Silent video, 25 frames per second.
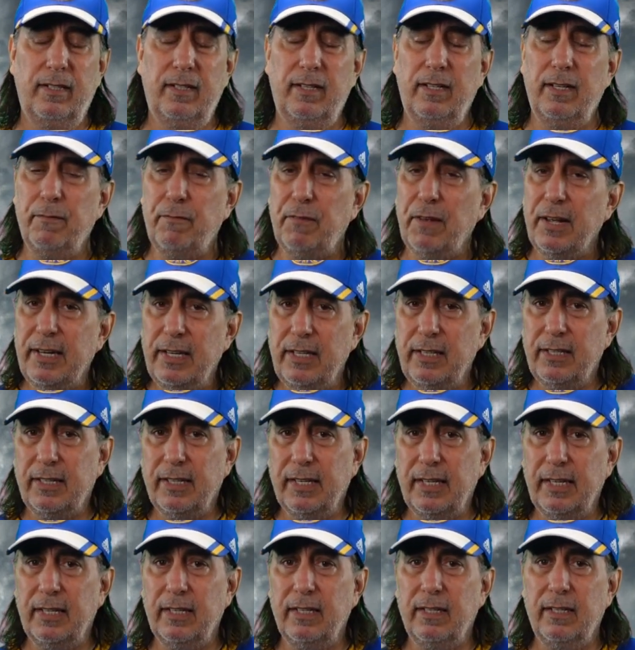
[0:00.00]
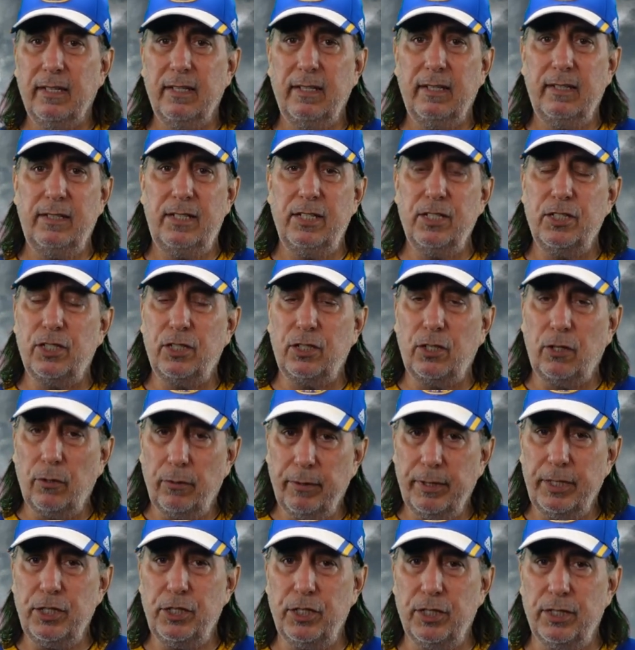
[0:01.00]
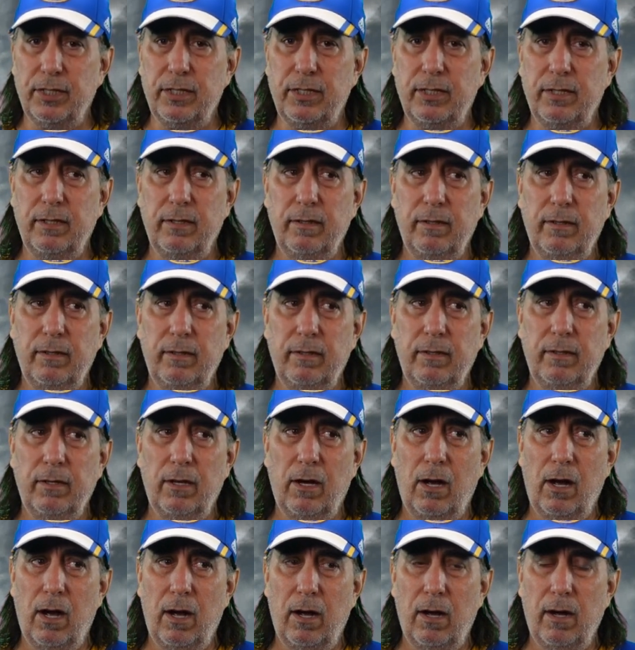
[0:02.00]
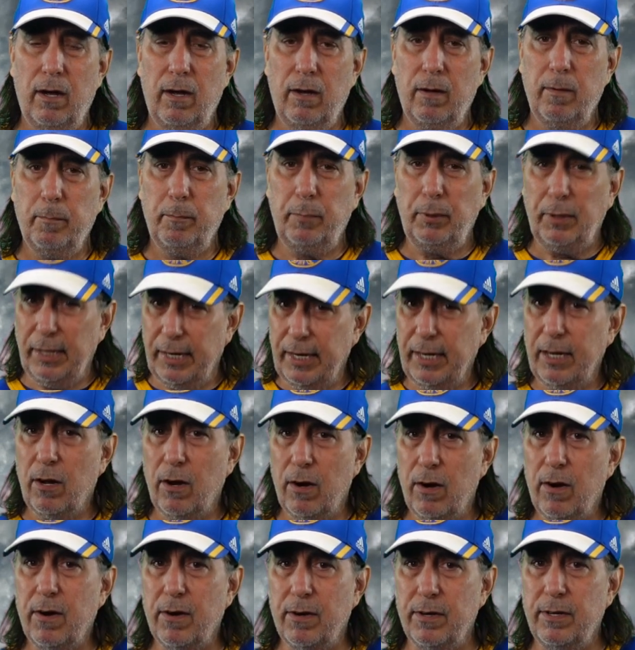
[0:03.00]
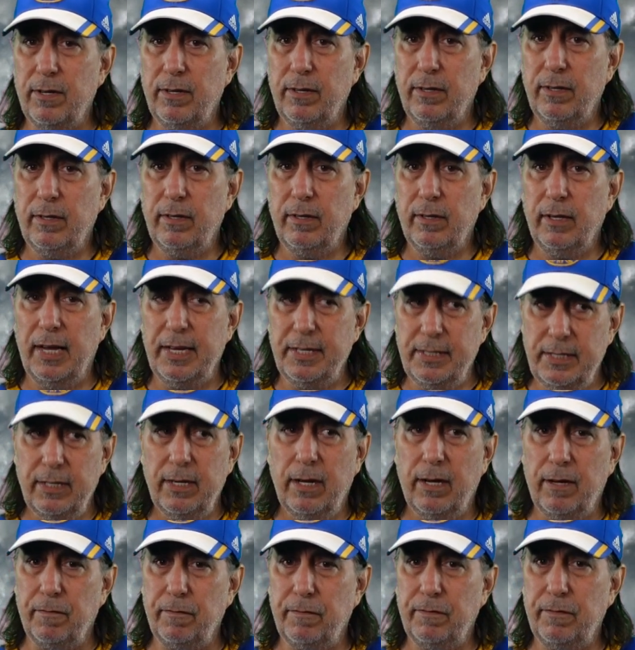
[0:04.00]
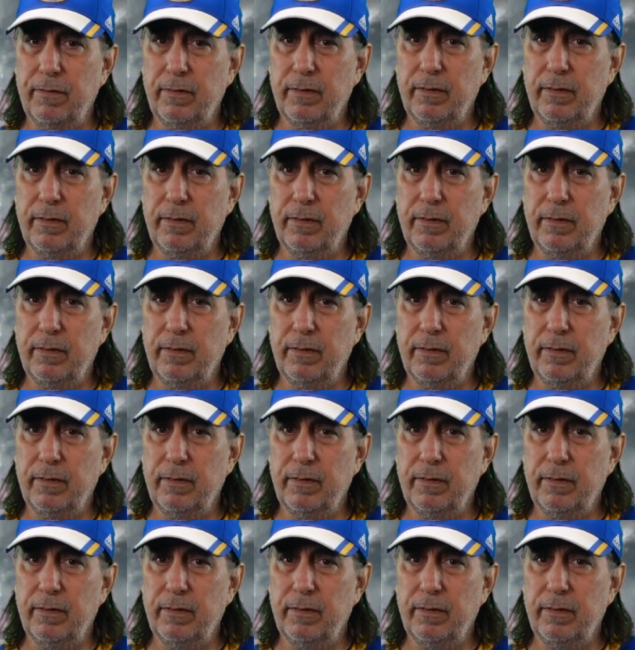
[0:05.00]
if anything, discourages playing hard and tough.